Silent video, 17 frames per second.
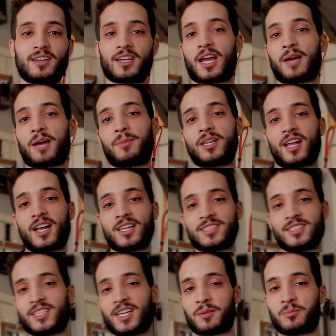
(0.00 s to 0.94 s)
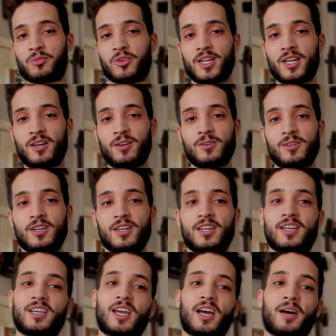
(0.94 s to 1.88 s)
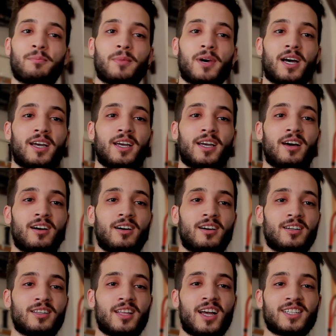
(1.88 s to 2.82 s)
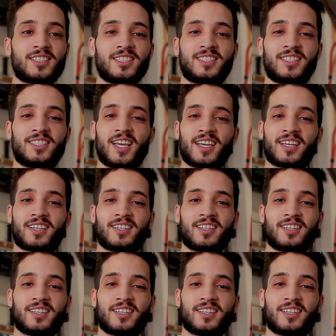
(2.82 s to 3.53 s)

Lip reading: I got my Logitech Brio, got my Logitech